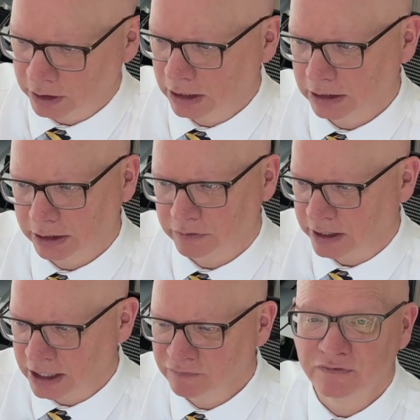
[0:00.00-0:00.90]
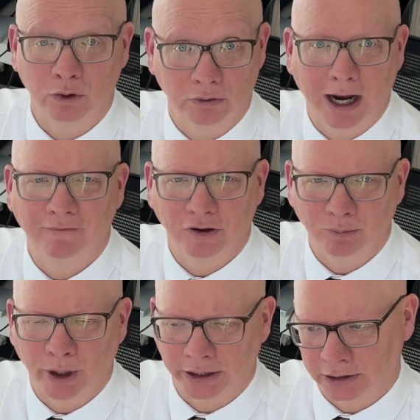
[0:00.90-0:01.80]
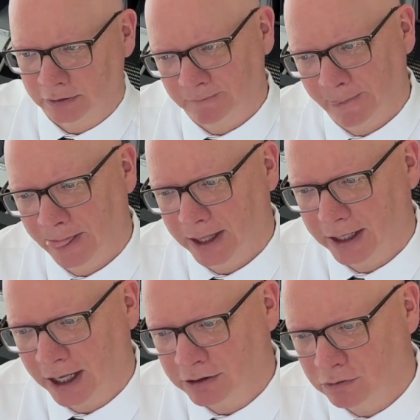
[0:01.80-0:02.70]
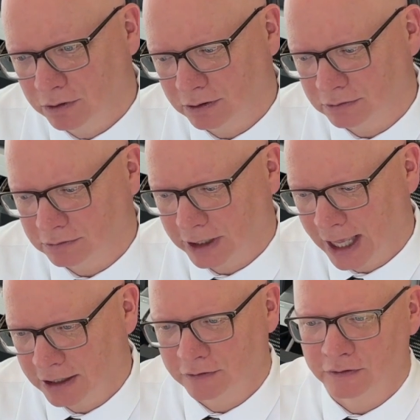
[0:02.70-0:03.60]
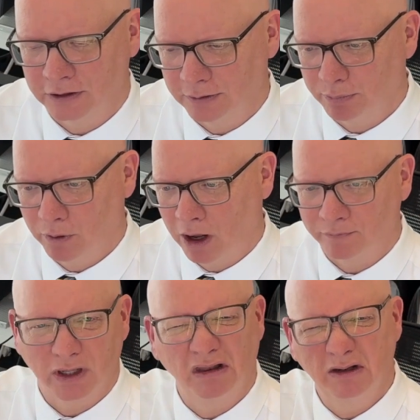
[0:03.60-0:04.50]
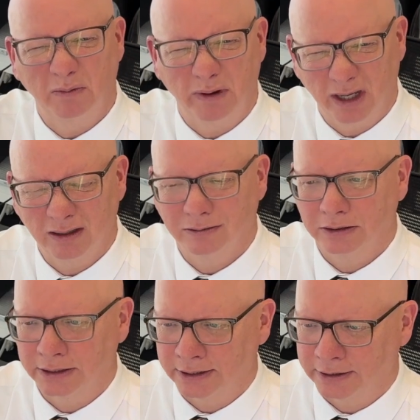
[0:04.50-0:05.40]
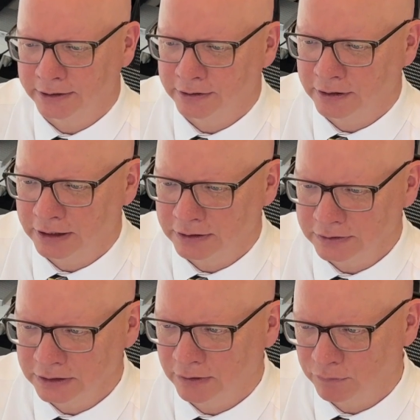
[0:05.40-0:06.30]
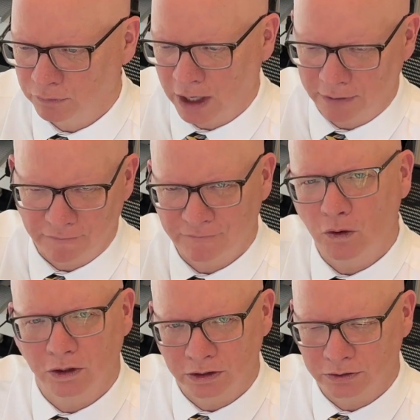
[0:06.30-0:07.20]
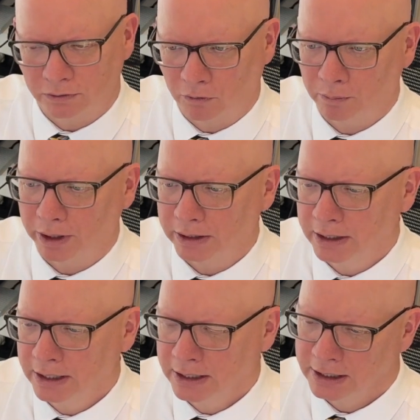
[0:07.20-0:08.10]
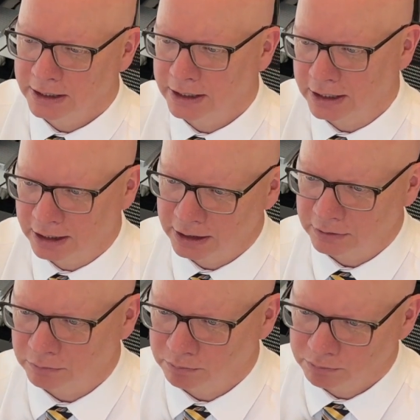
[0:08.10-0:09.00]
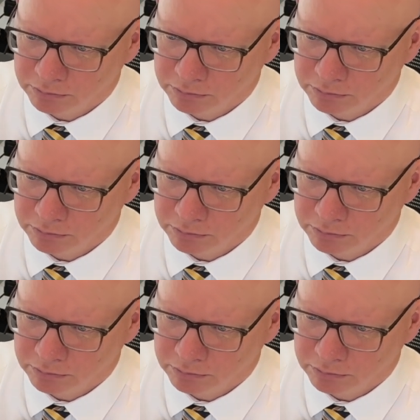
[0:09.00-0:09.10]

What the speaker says: click the infographic button and you can edit the prompt a little bit. It doesn't give you kind of full control, but it can